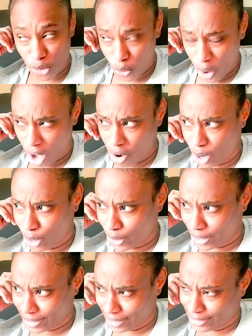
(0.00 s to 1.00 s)
You go and
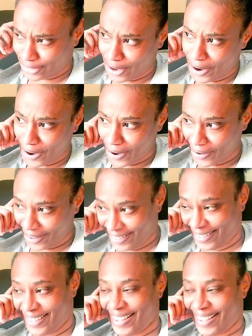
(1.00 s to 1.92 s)
close it, sir.